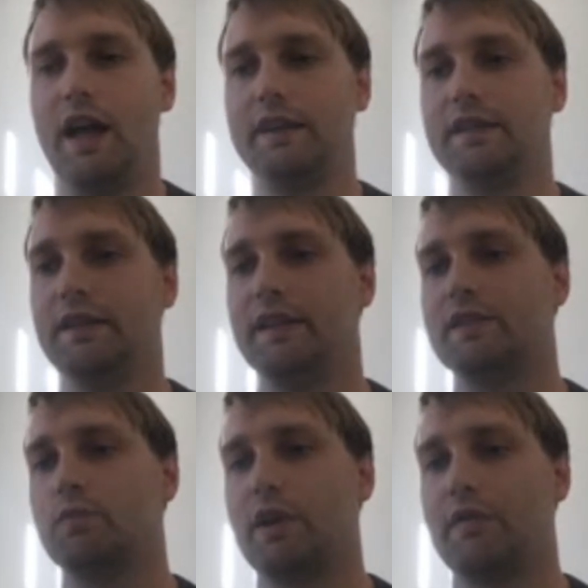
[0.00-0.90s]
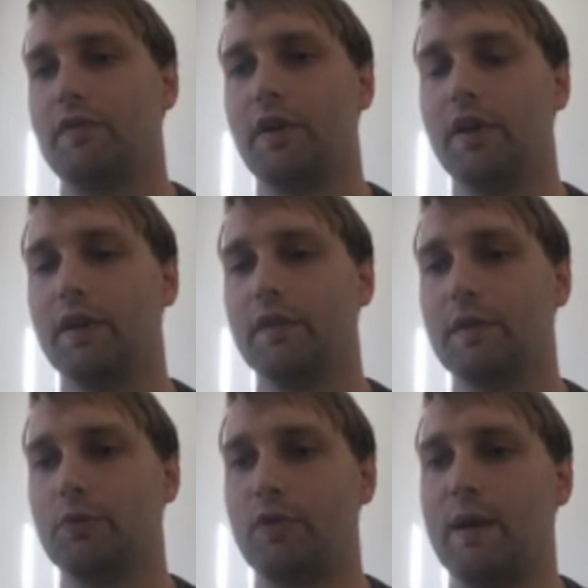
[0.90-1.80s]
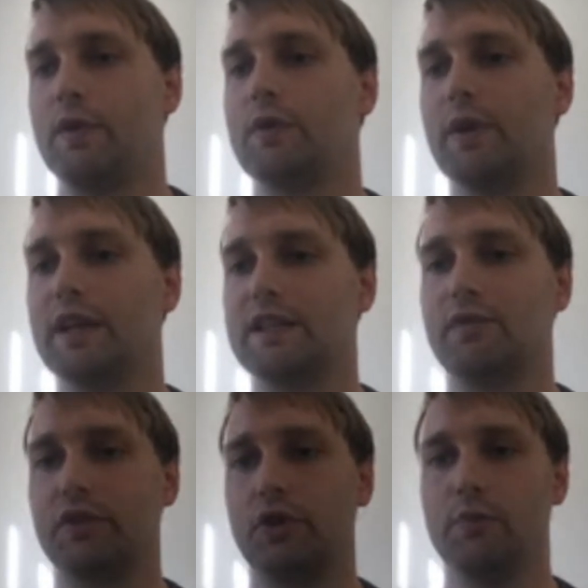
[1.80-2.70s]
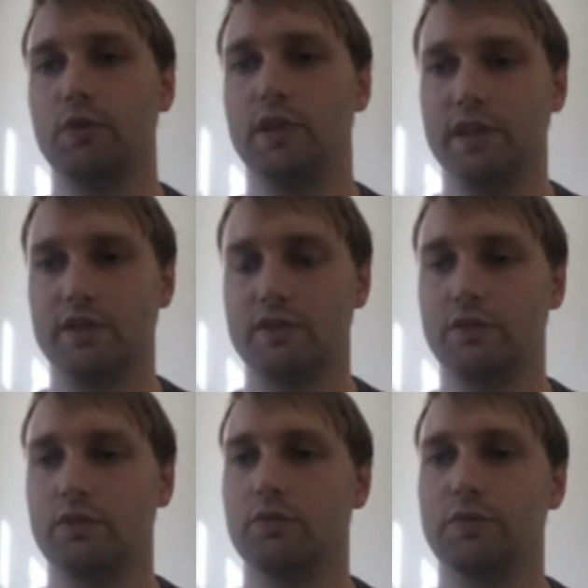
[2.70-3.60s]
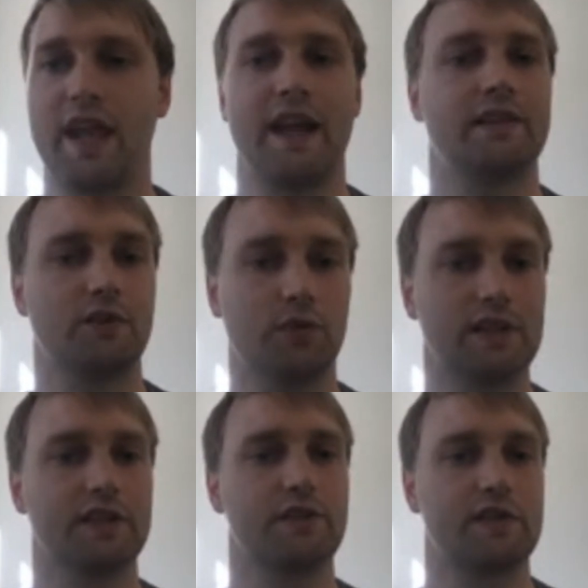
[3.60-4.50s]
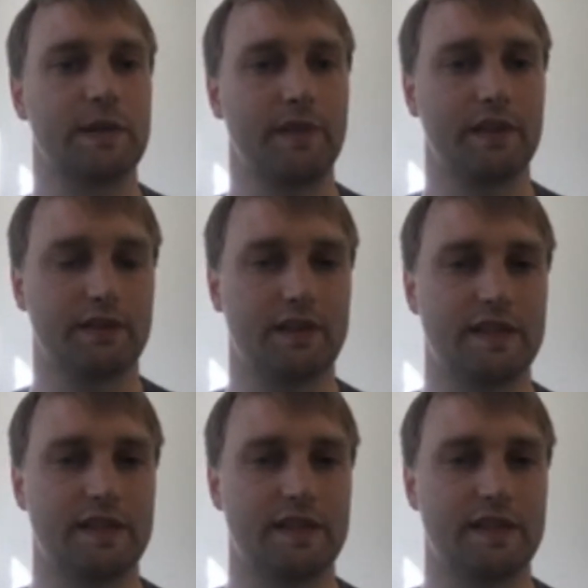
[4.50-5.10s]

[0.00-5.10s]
And it's one of the primary ways for the community to react quickly to something that's